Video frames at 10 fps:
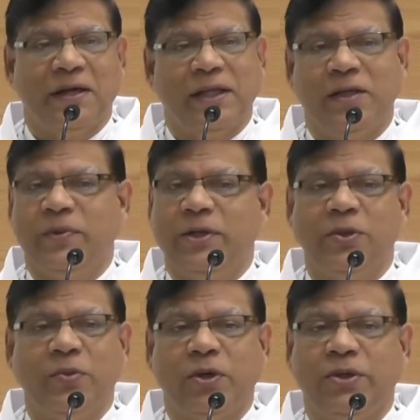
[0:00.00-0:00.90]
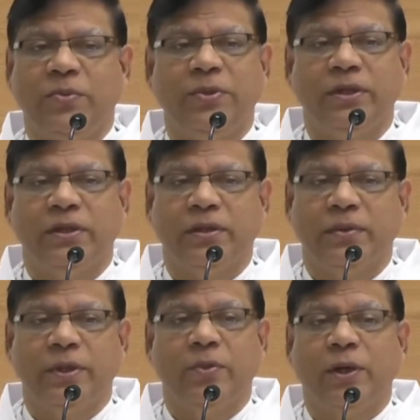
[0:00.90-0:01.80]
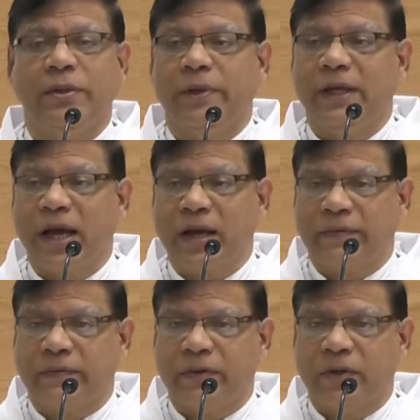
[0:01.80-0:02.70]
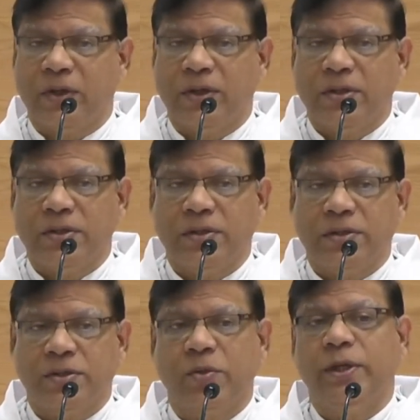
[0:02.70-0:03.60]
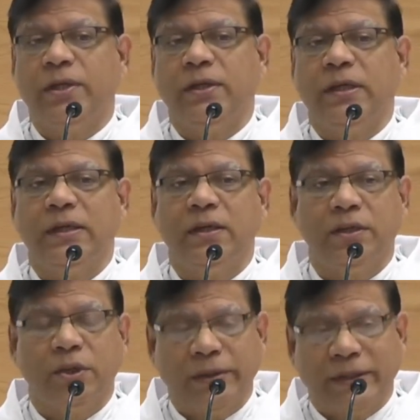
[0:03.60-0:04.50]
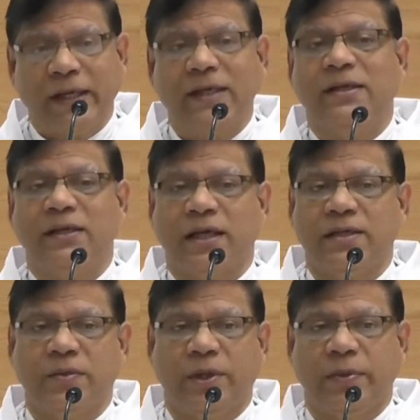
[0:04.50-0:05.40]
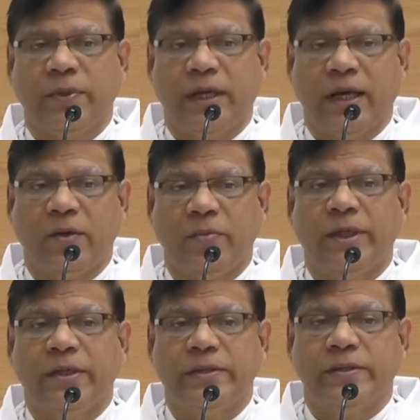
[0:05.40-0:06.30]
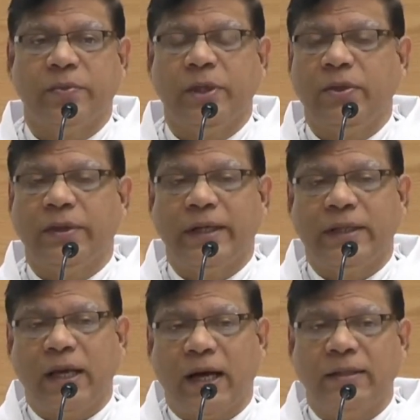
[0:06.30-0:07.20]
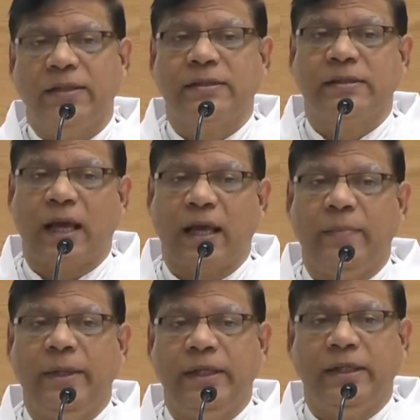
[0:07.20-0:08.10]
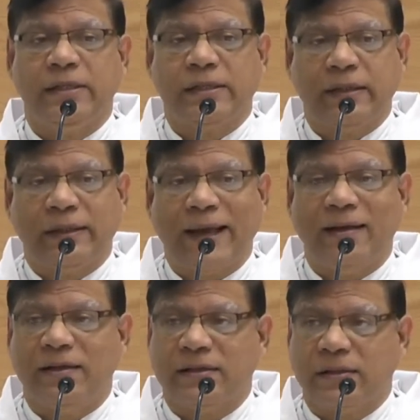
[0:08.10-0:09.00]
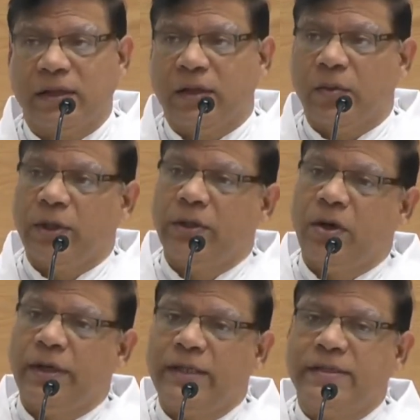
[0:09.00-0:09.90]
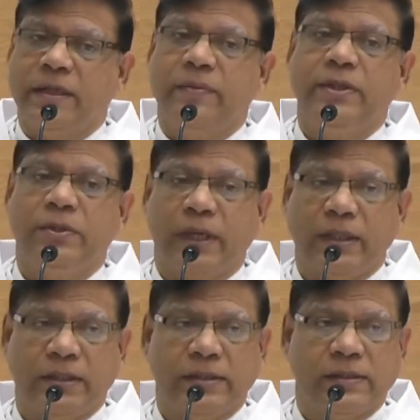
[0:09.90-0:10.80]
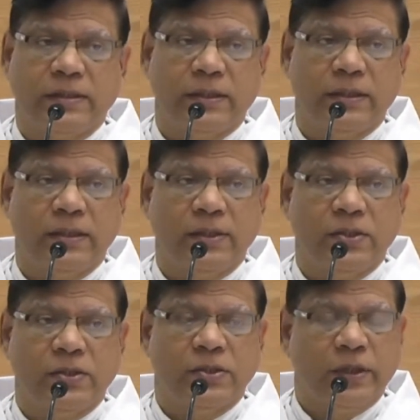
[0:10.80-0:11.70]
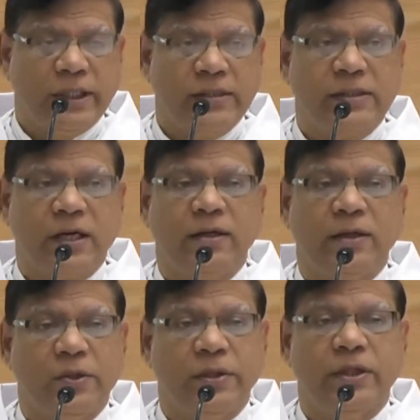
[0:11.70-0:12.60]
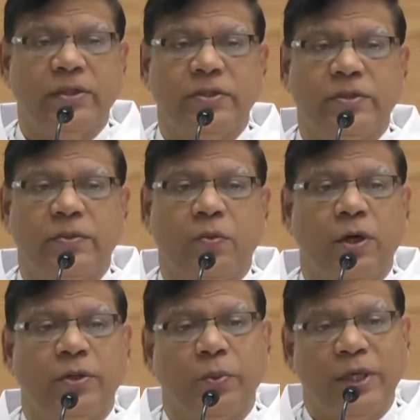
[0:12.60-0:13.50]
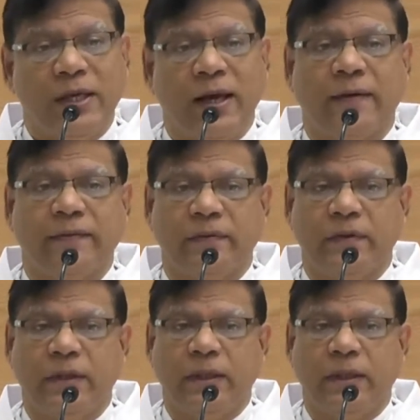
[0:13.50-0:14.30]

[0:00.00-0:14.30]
and then we don't want to work with what we have. So we don't recognize what we have because we look at the others' abilities and talents, what God has given to others. So let us start looking into what we have,